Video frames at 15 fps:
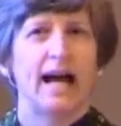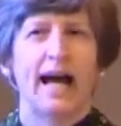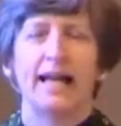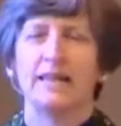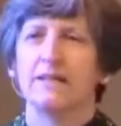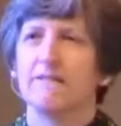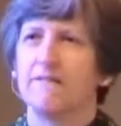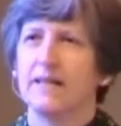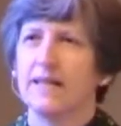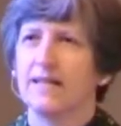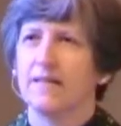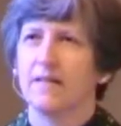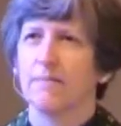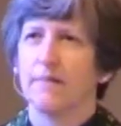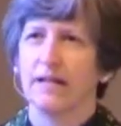and the feet
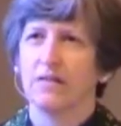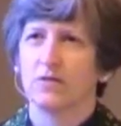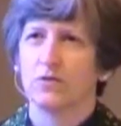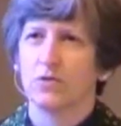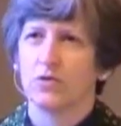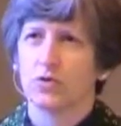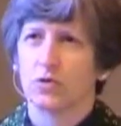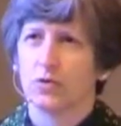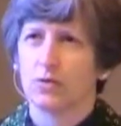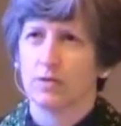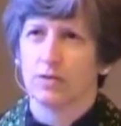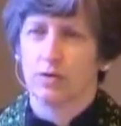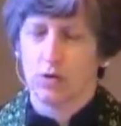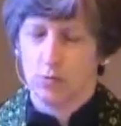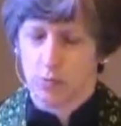of the messenger
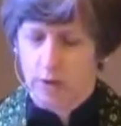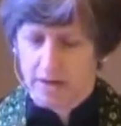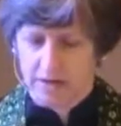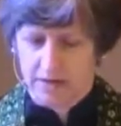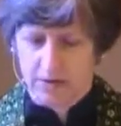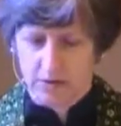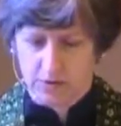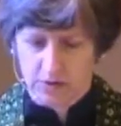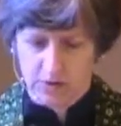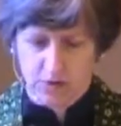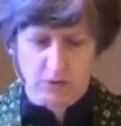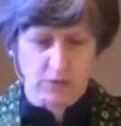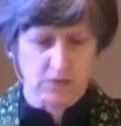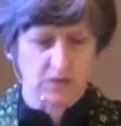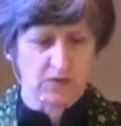who brought the good
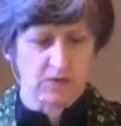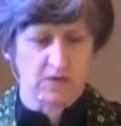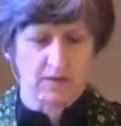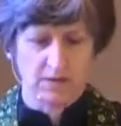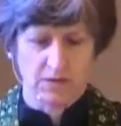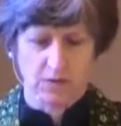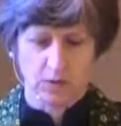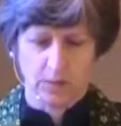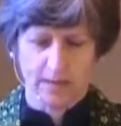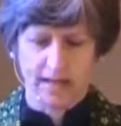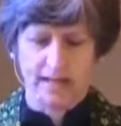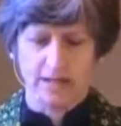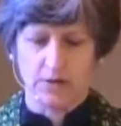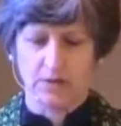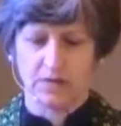news so
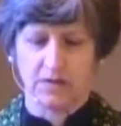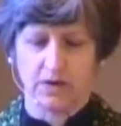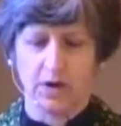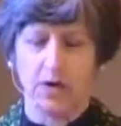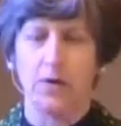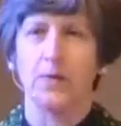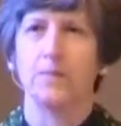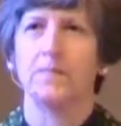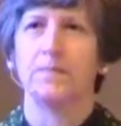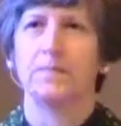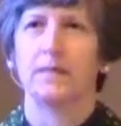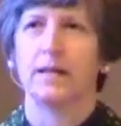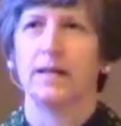many years ago.